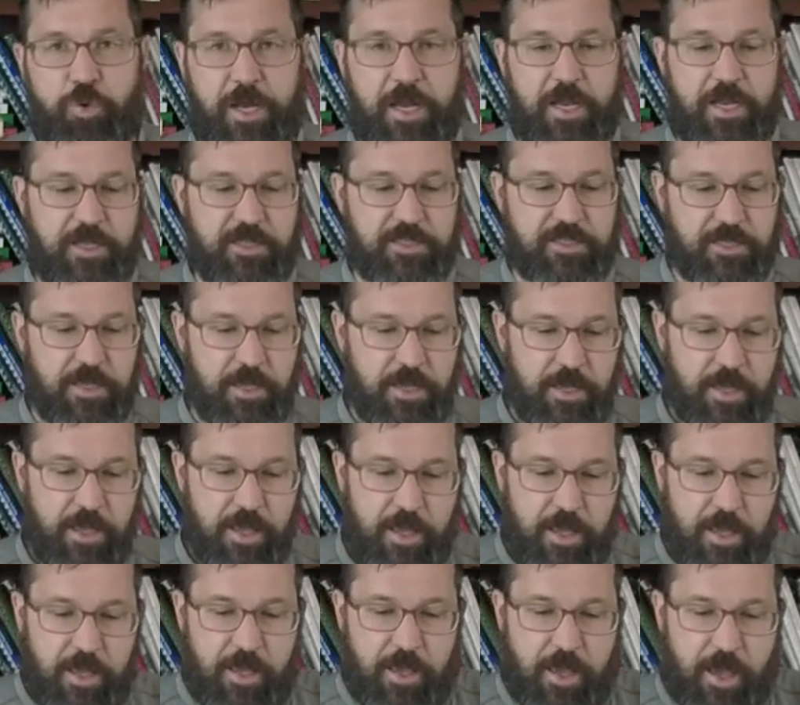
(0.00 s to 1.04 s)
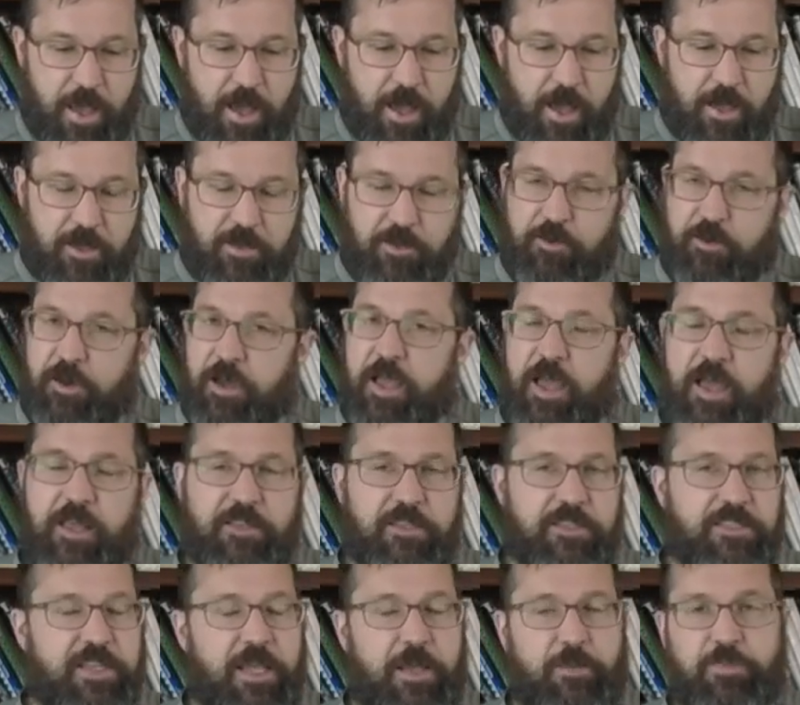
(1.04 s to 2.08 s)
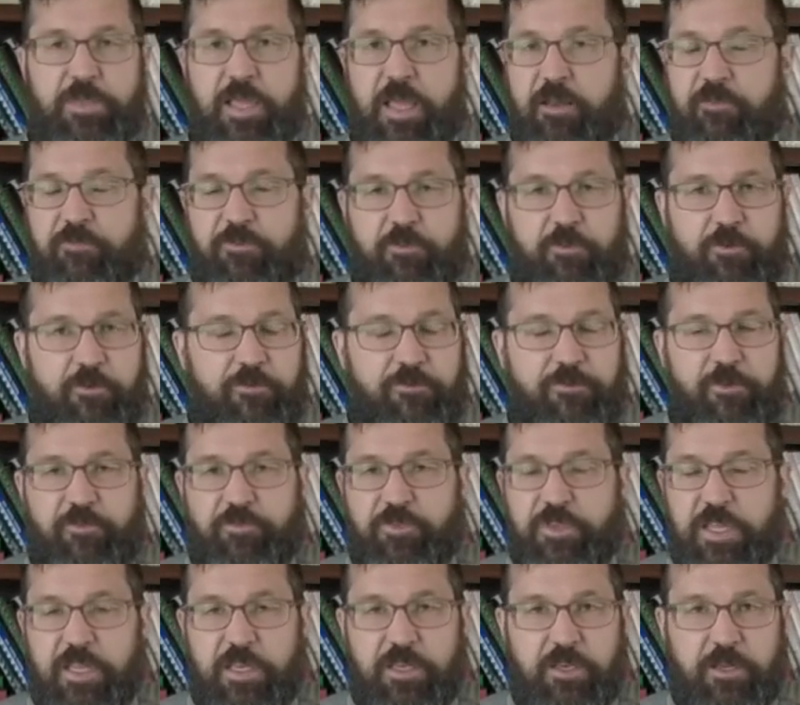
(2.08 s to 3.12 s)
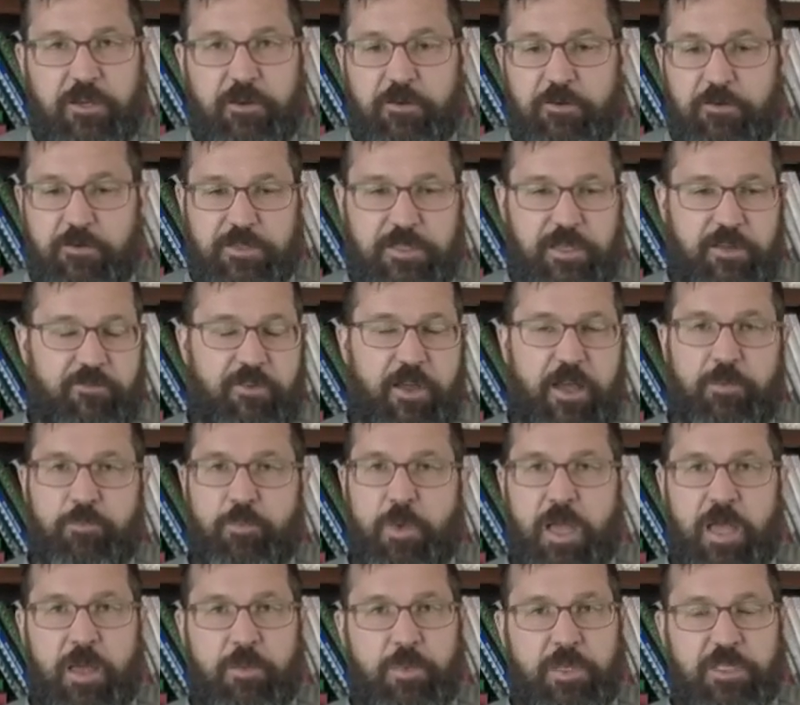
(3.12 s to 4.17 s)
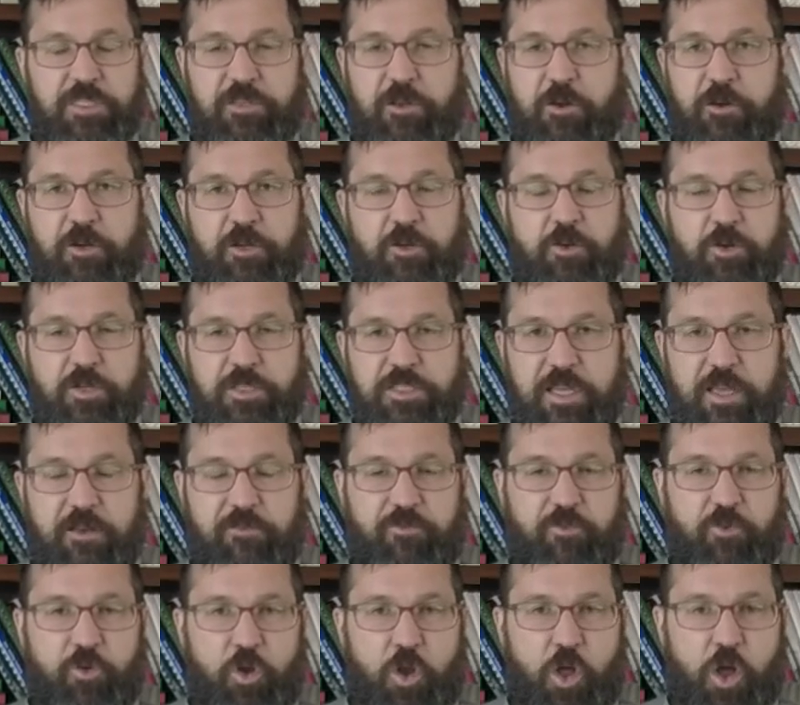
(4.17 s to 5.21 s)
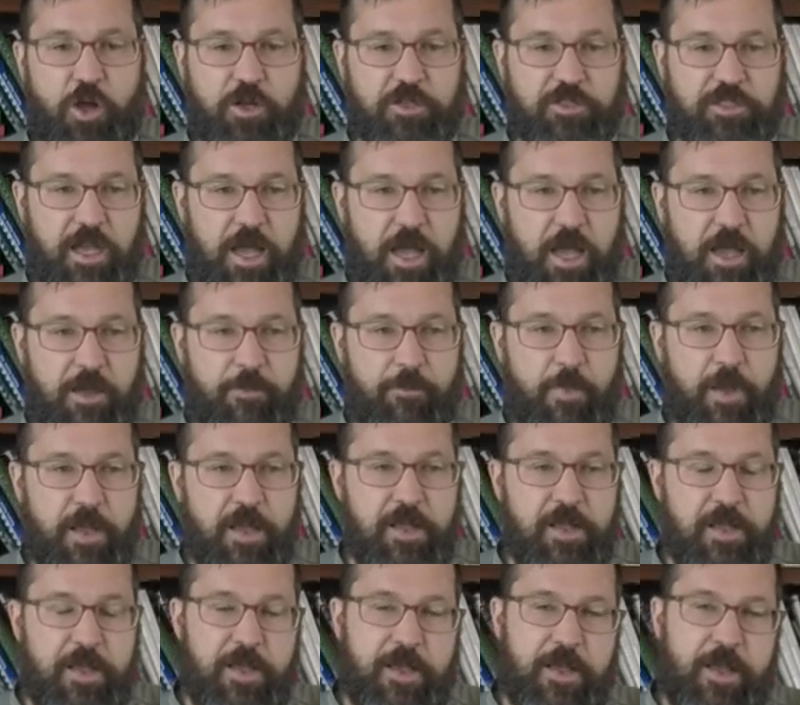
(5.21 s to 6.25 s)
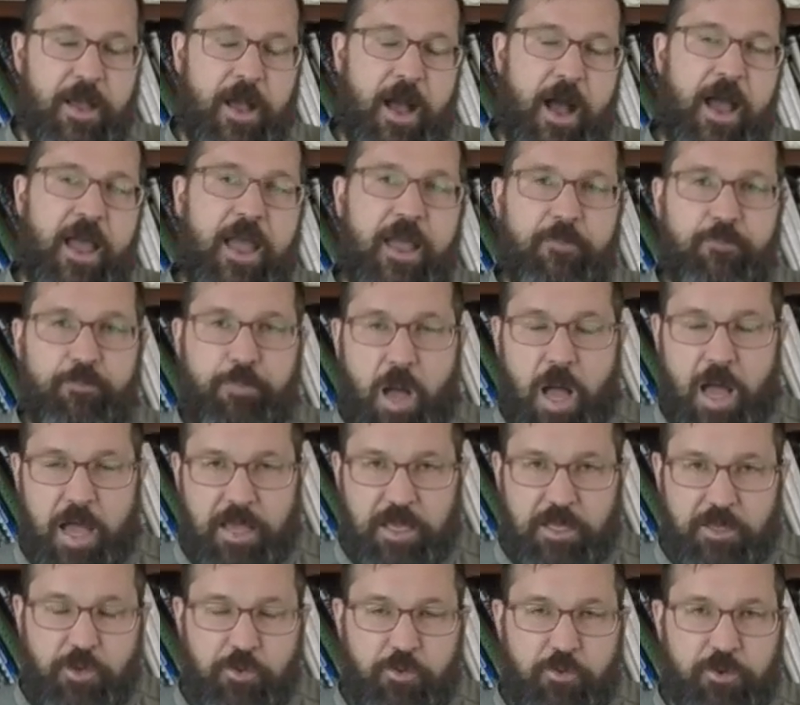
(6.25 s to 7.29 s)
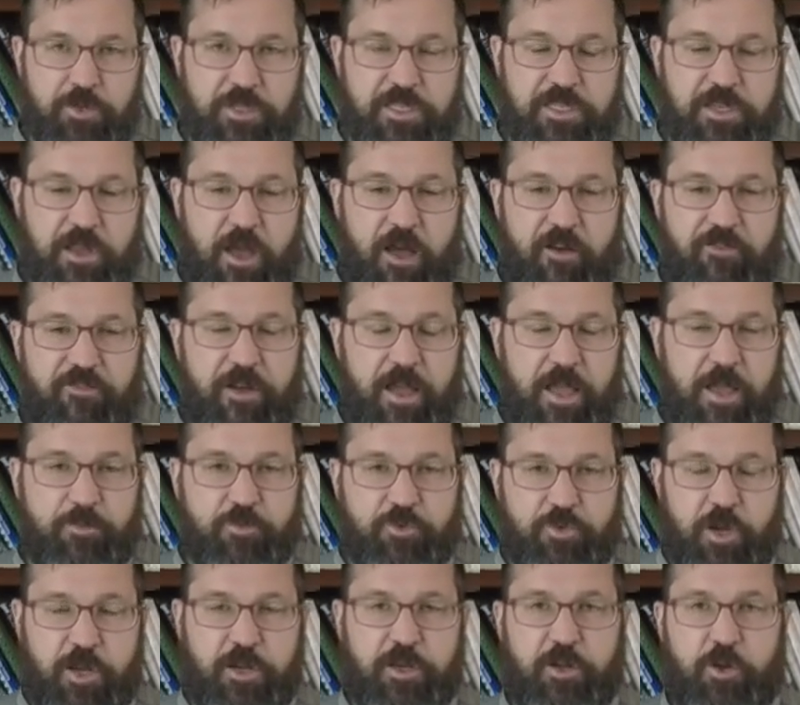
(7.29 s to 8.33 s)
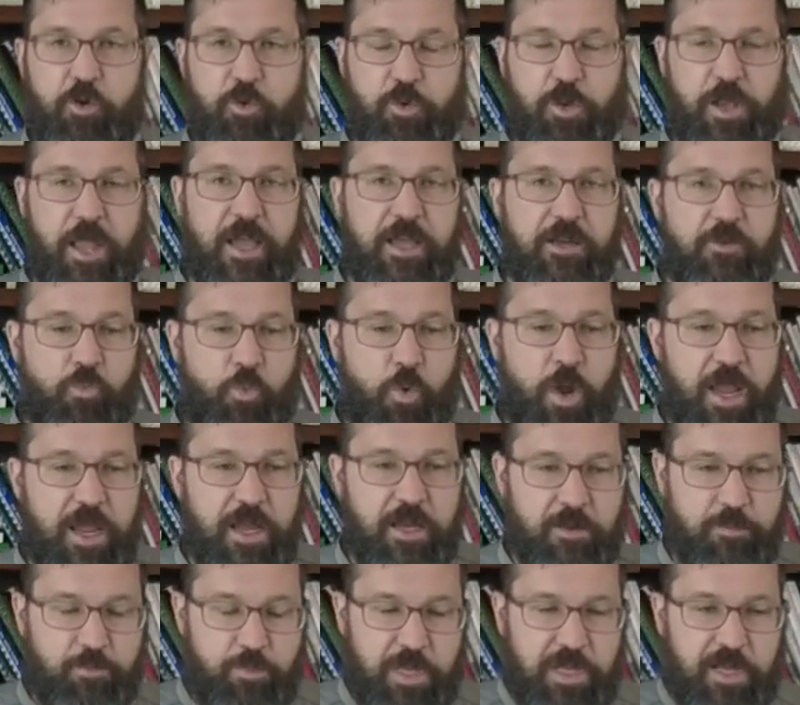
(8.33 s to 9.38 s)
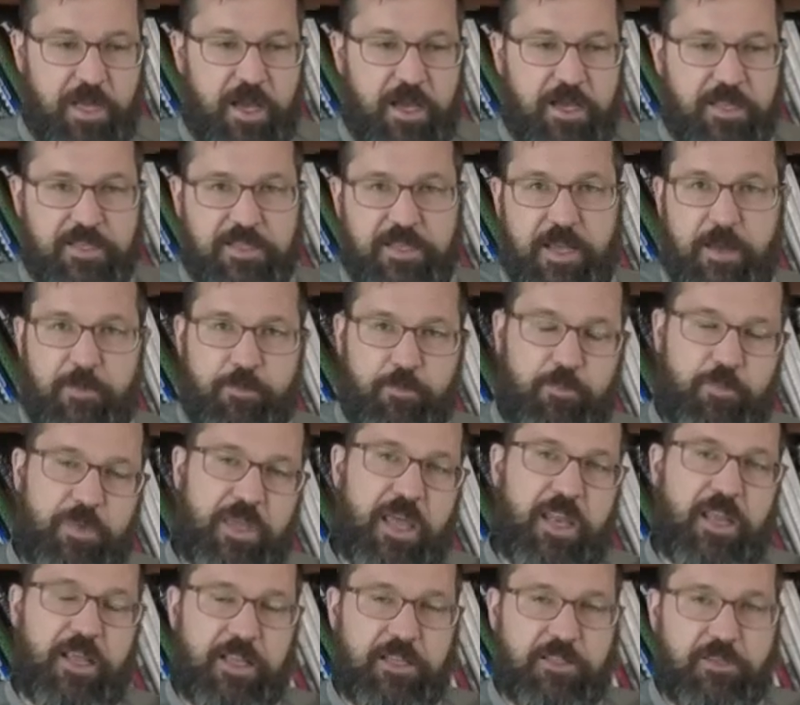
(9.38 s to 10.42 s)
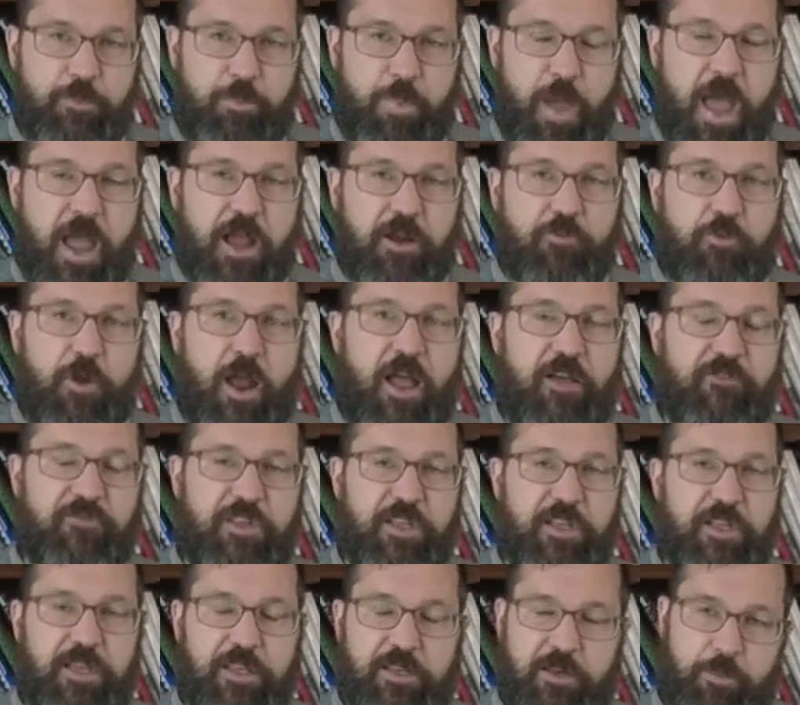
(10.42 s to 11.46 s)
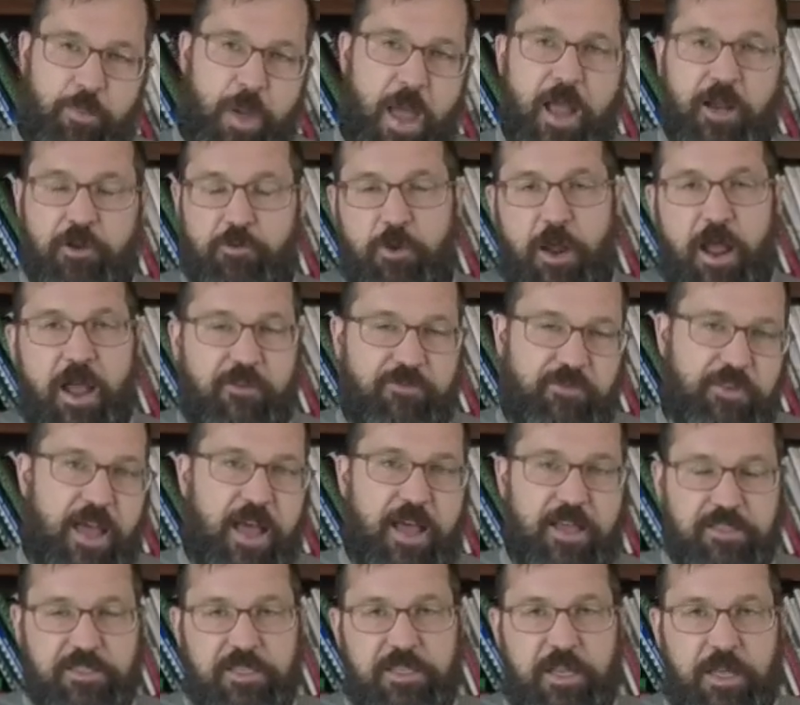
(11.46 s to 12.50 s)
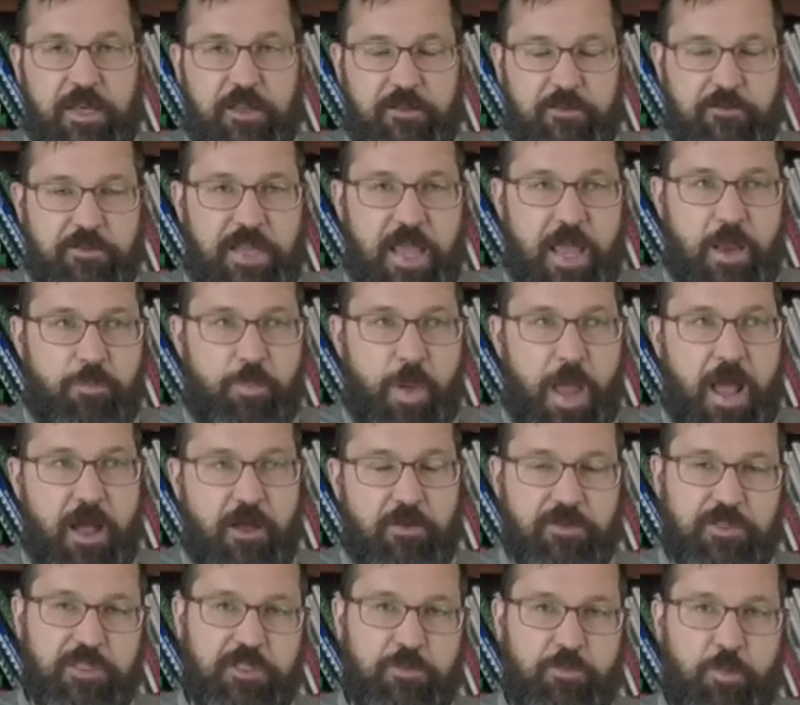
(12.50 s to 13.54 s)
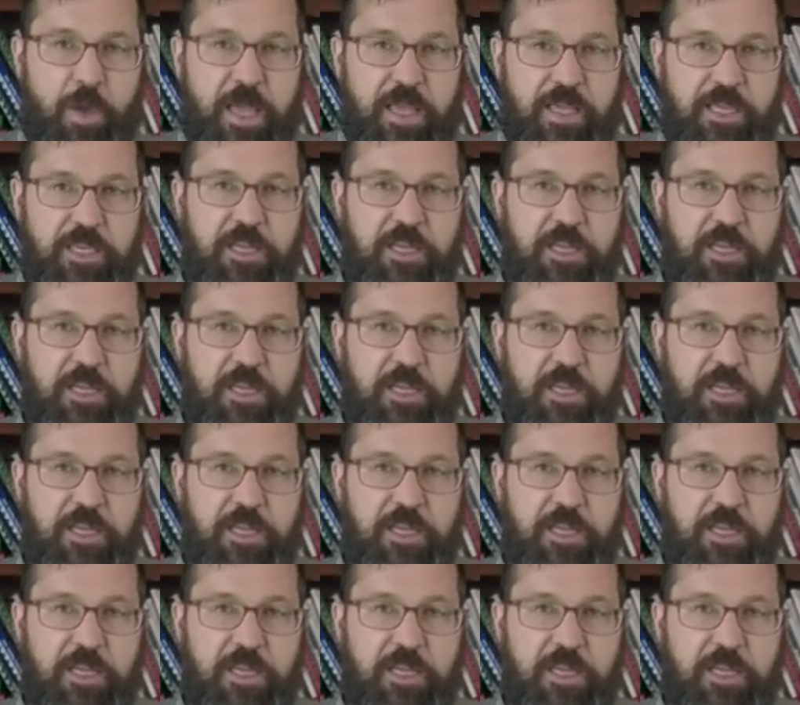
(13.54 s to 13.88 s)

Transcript: breaks. You know, I had the same tent for 15 years. I've had my MSR cook set for a long time. I am buying newer stuff. I am trying to go lightweight because I'm getting into pack rafting, and the pack raft adds another 10 pounds to my